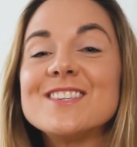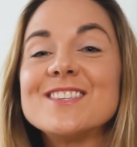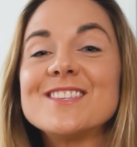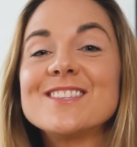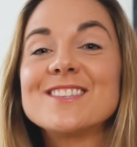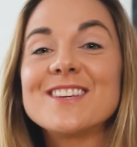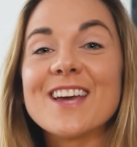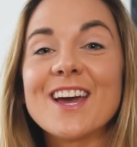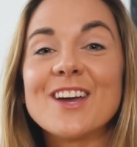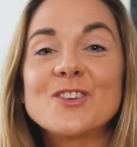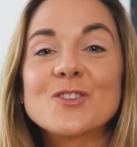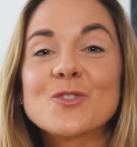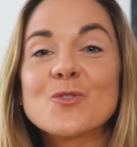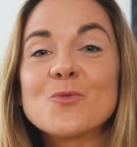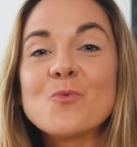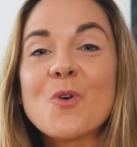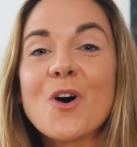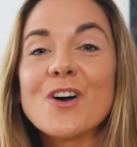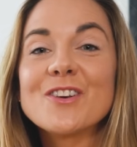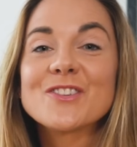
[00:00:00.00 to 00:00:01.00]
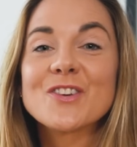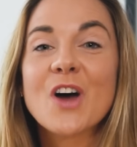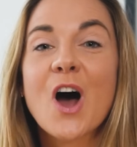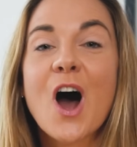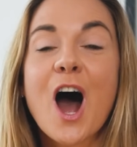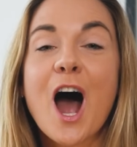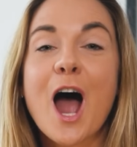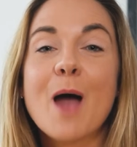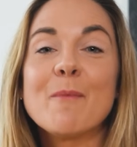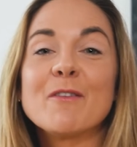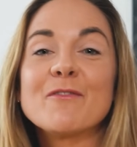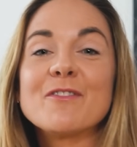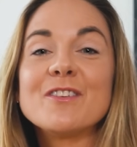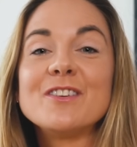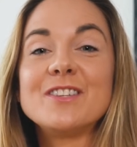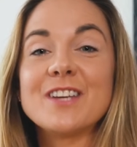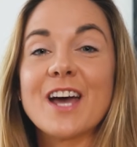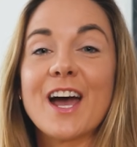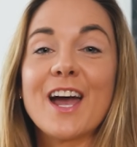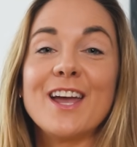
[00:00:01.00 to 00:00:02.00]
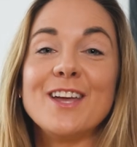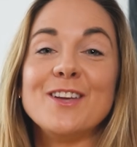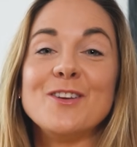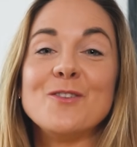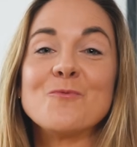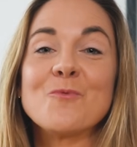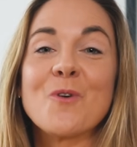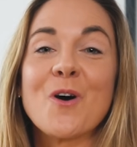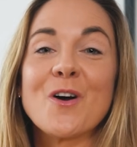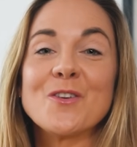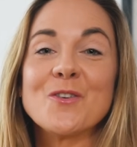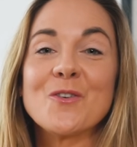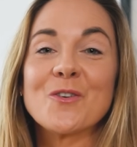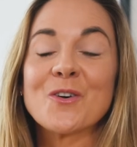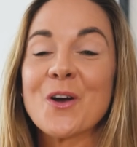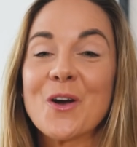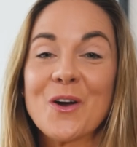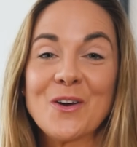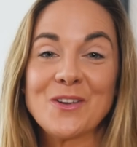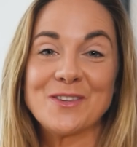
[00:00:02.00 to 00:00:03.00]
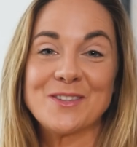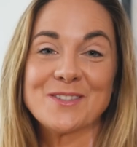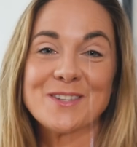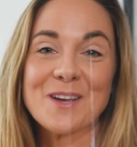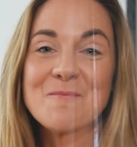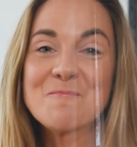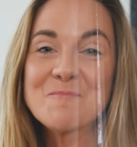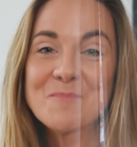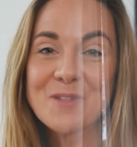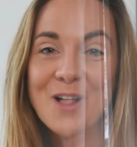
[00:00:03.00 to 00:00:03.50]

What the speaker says: schedule what time of the day you want your curtains and